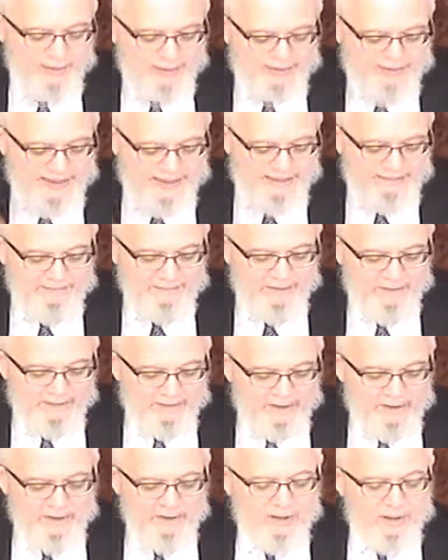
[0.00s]
are deep,
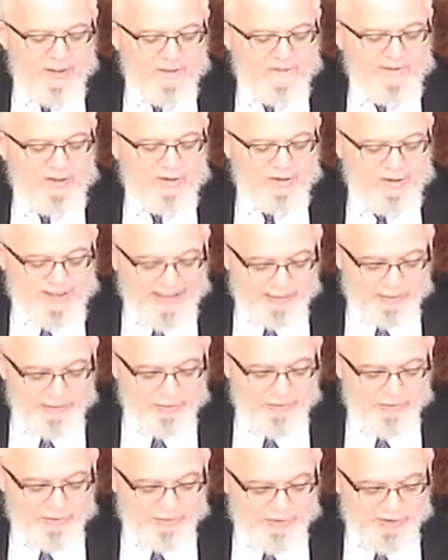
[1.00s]
in
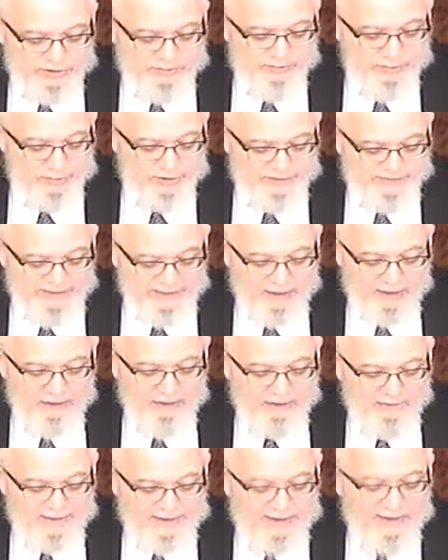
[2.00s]
Yishtalshlus, Moshe
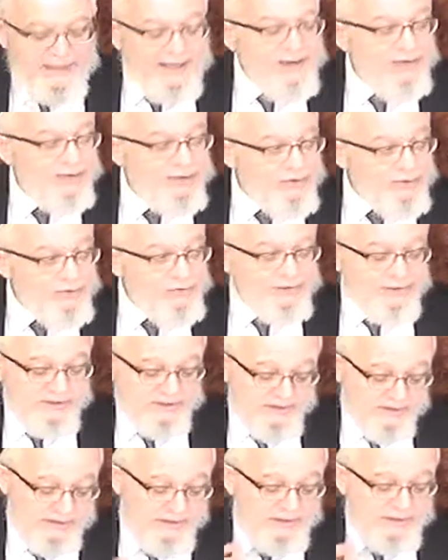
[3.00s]
Aaron, Vein Laharuch Yosef.
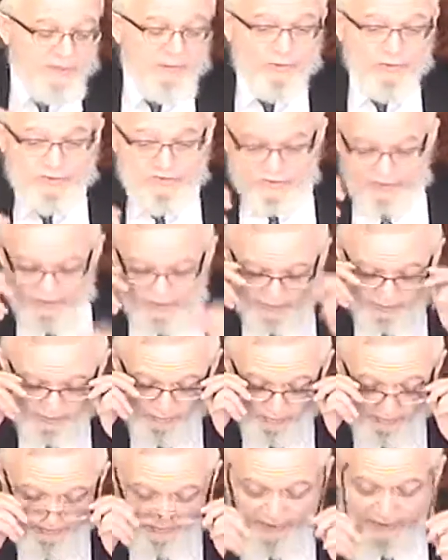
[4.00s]
There's nothing more. He doesn't
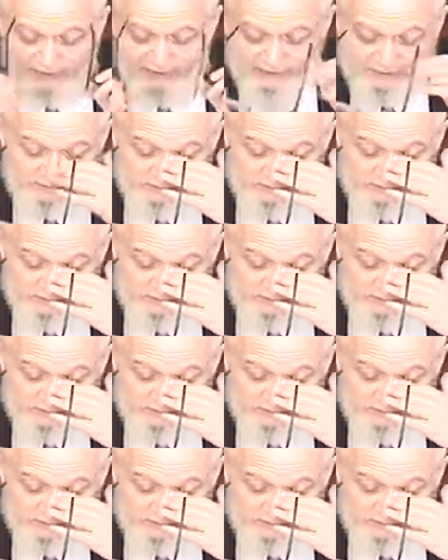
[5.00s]
want to discuss it